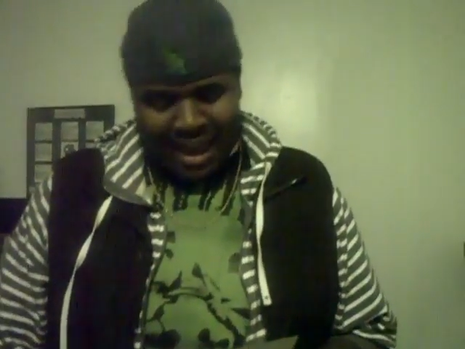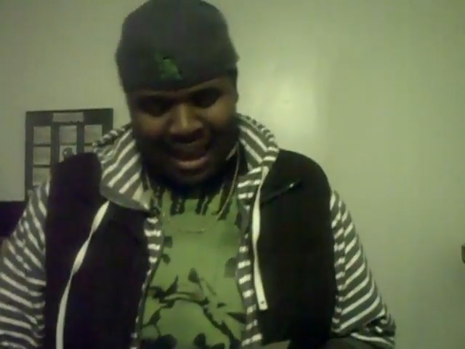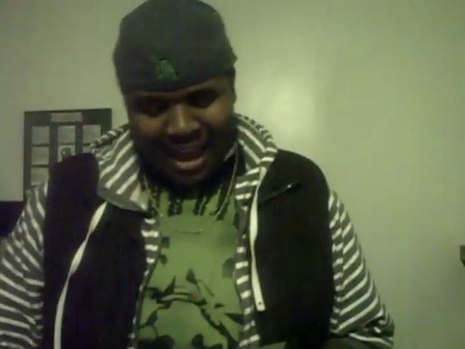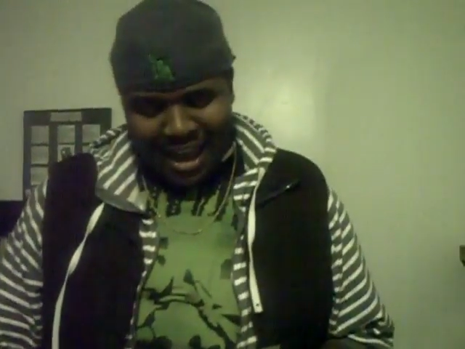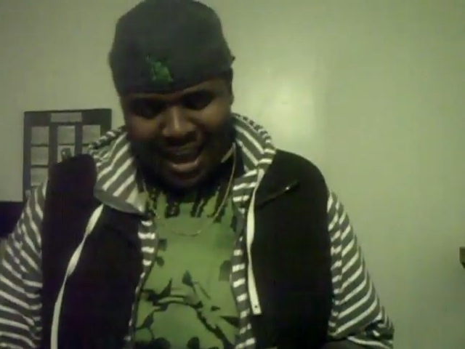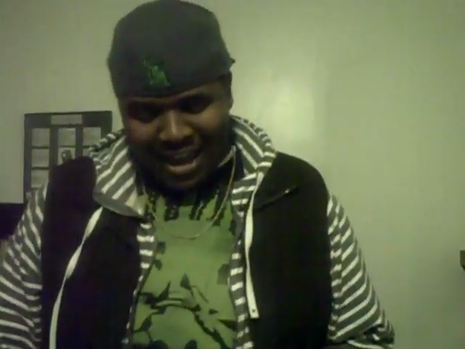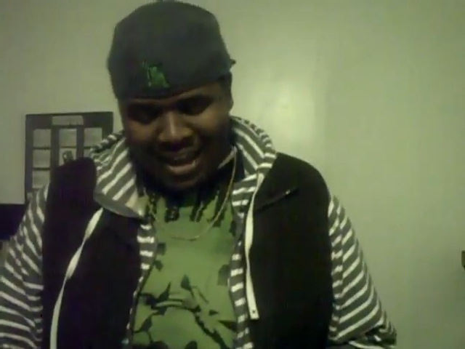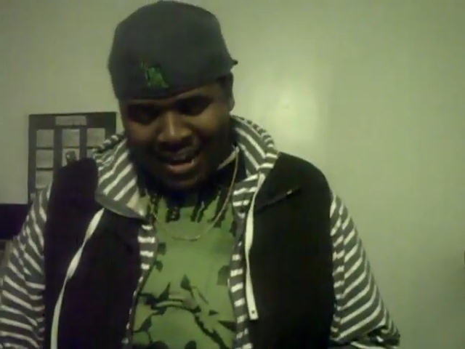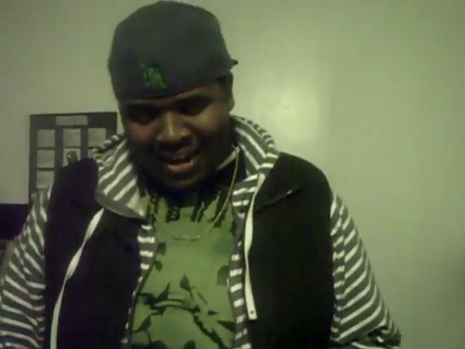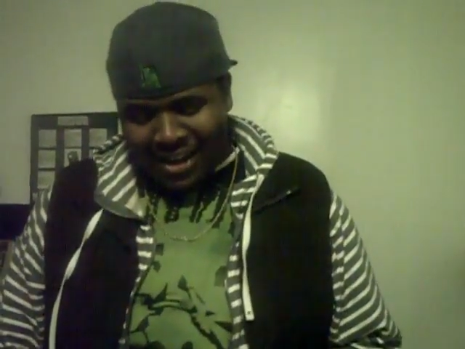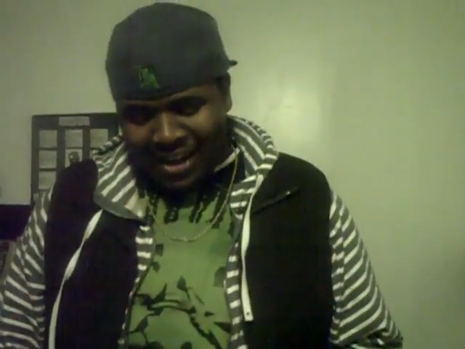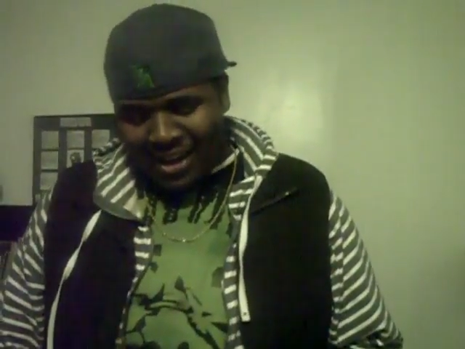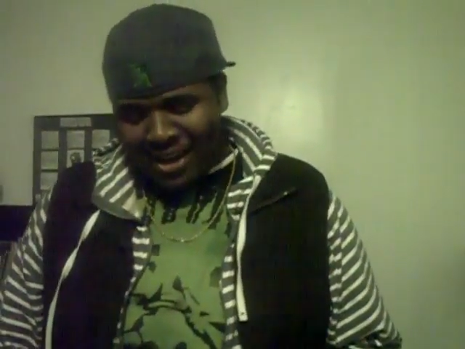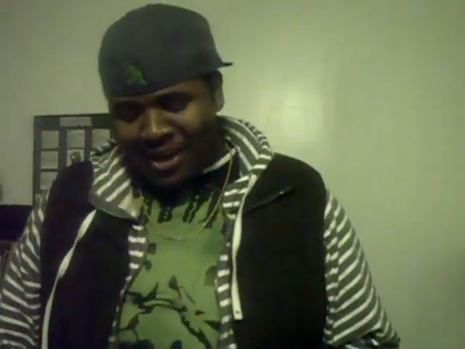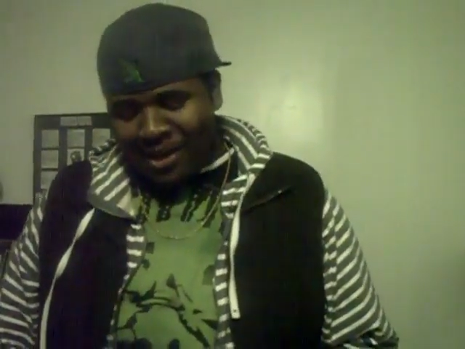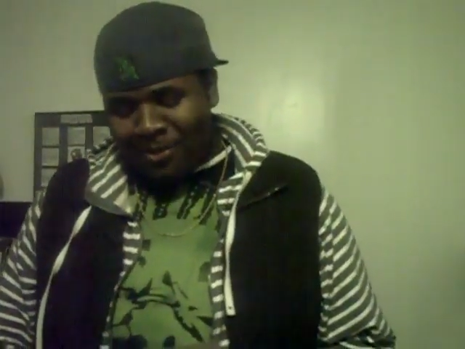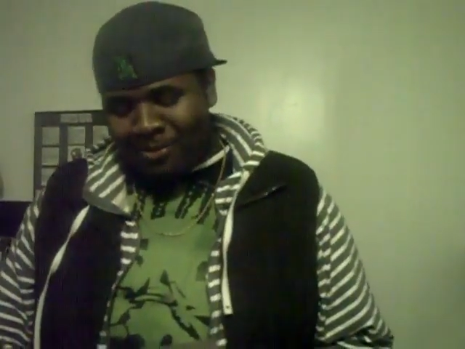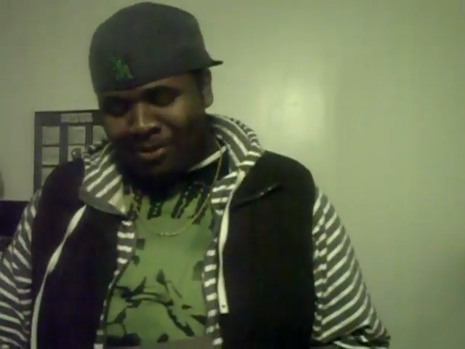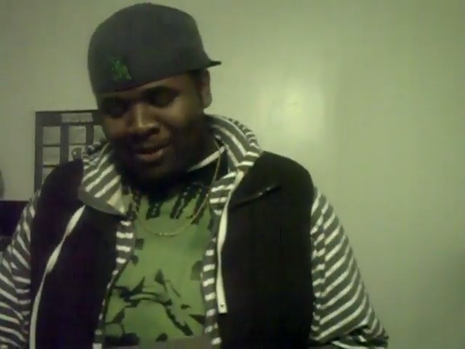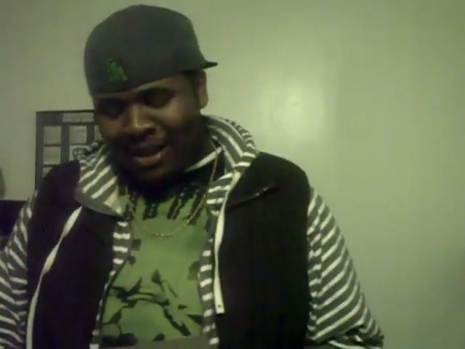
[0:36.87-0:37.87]
And
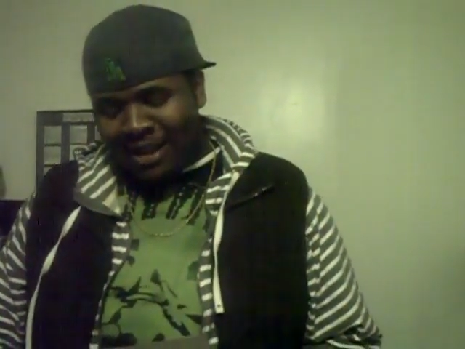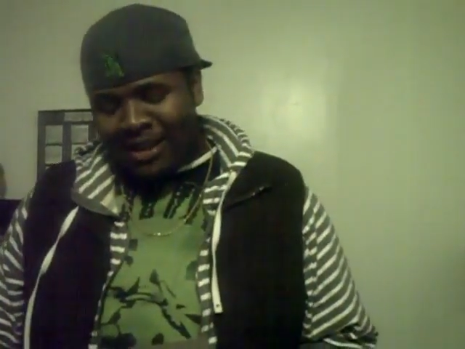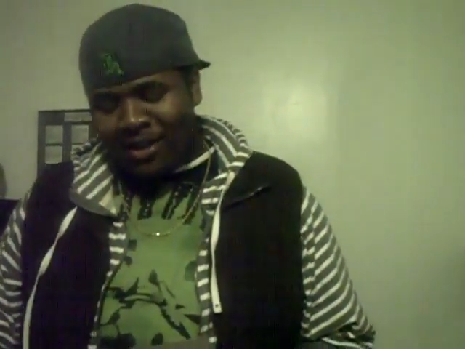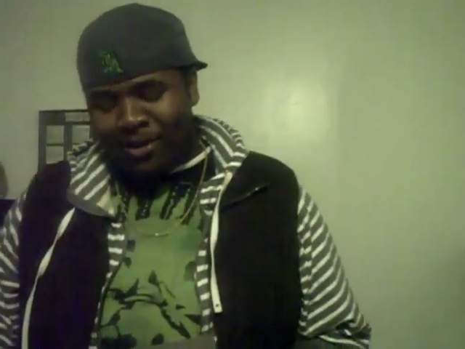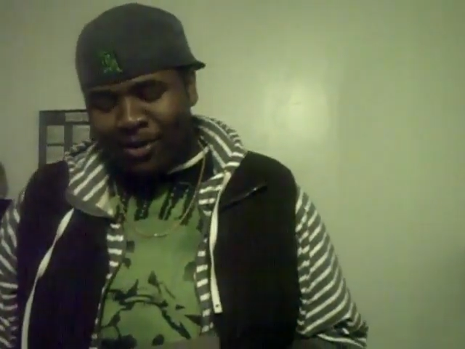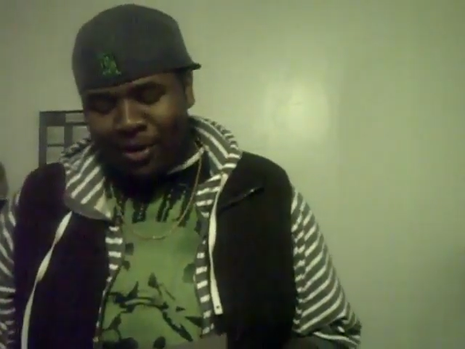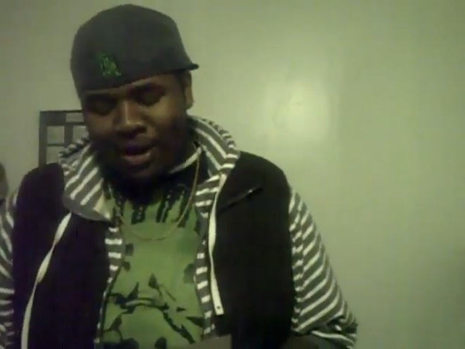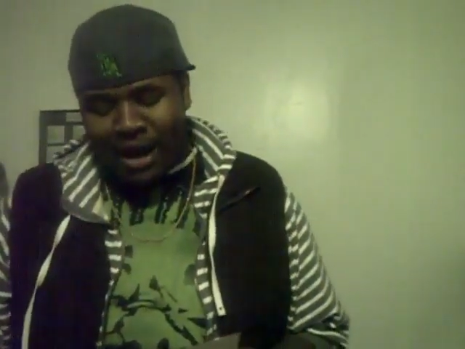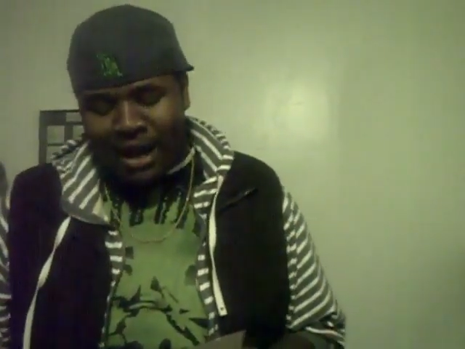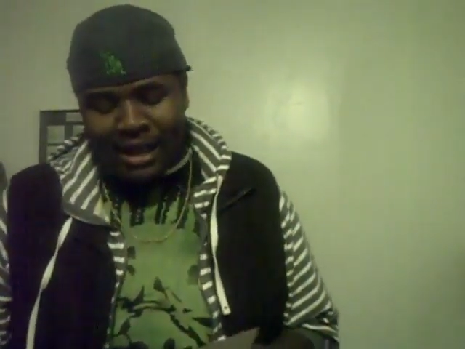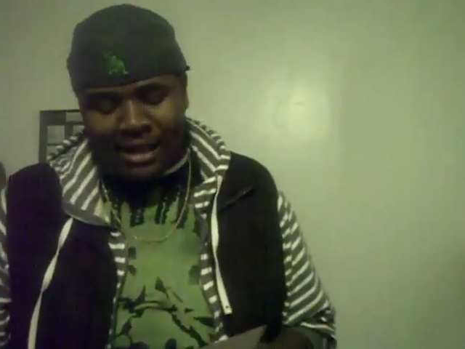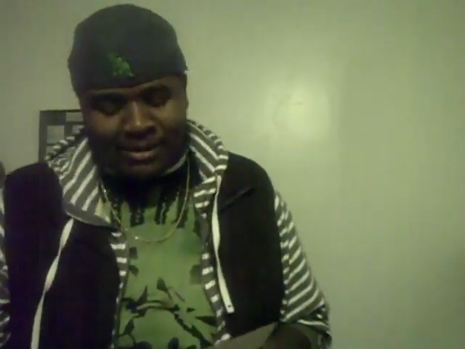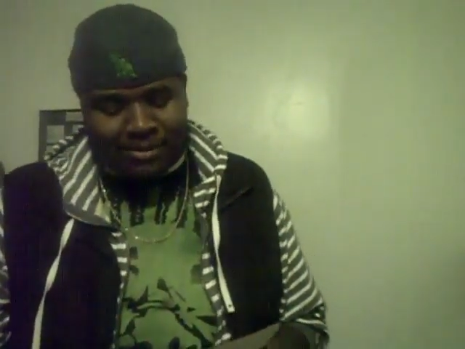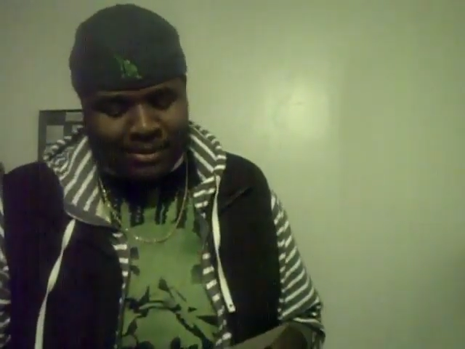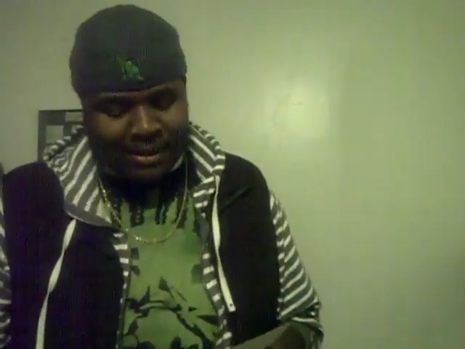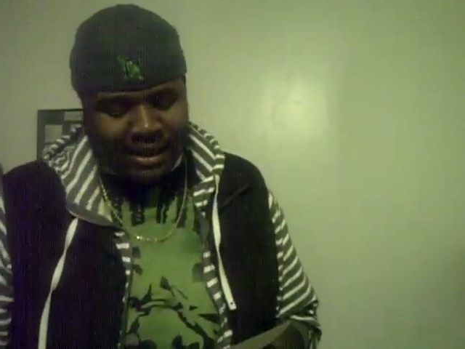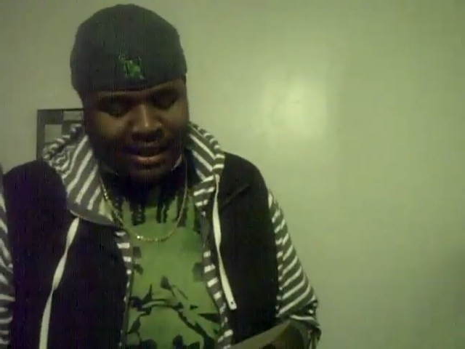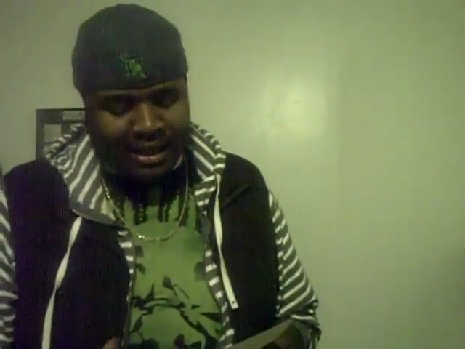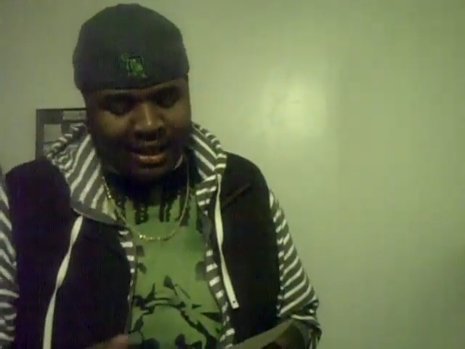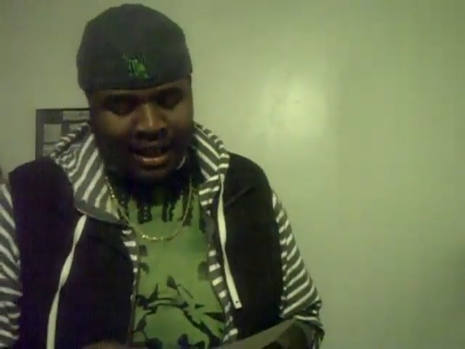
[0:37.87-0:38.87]
uh, Brother
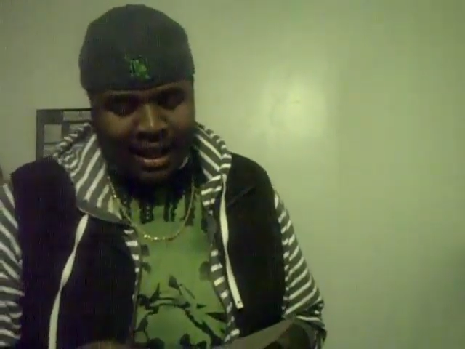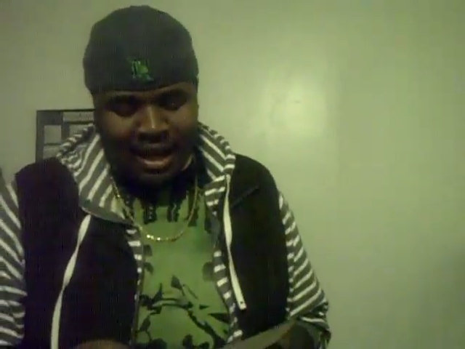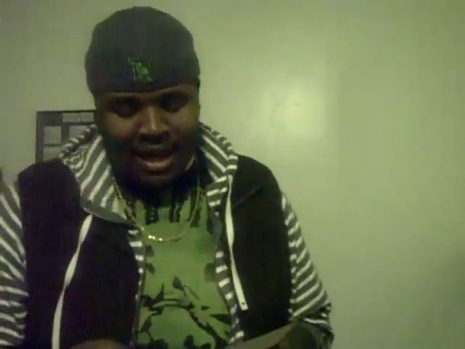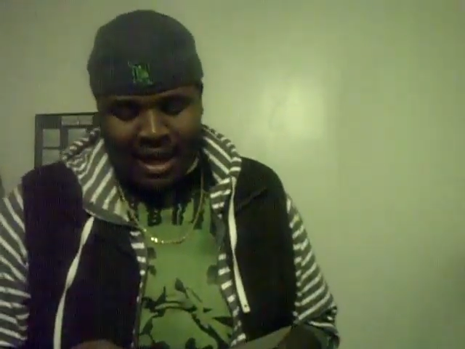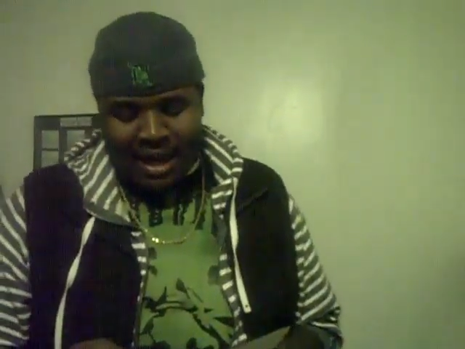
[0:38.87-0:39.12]
Crosby